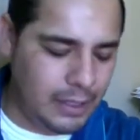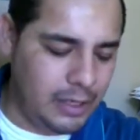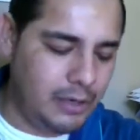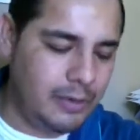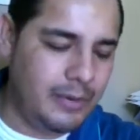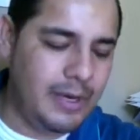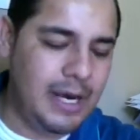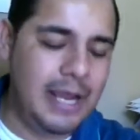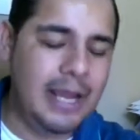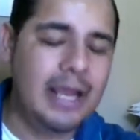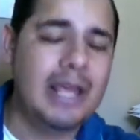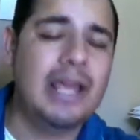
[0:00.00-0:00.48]

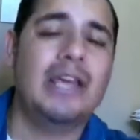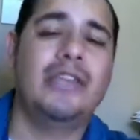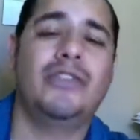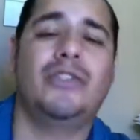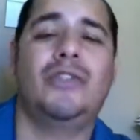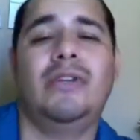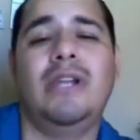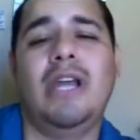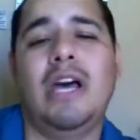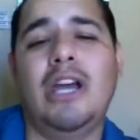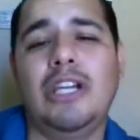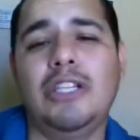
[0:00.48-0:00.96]
Alright?
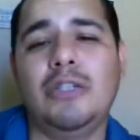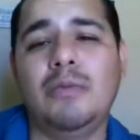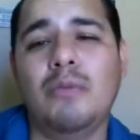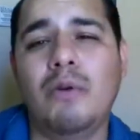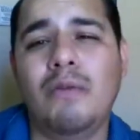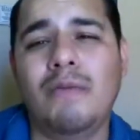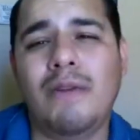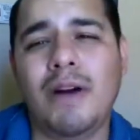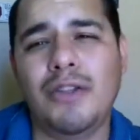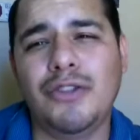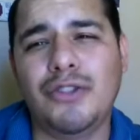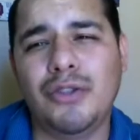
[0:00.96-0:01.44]
So now let's
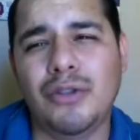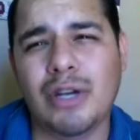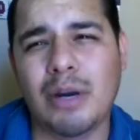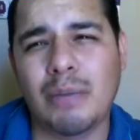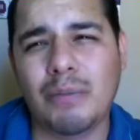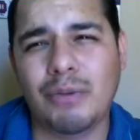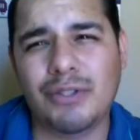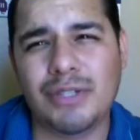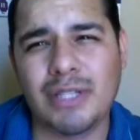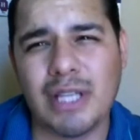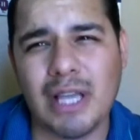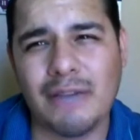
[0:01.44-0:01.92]
move on to
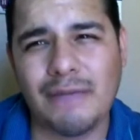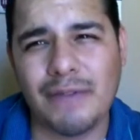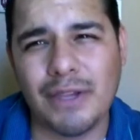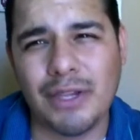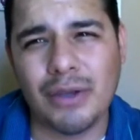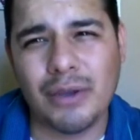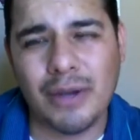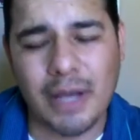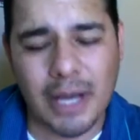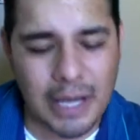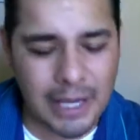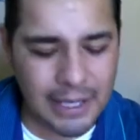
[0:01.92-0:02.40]
number 7,
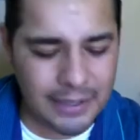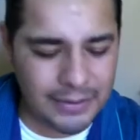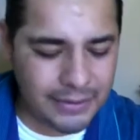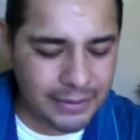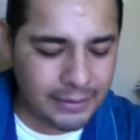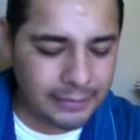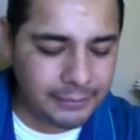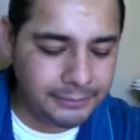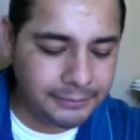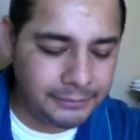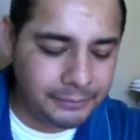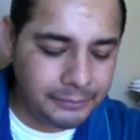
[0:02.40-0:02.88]
you guys.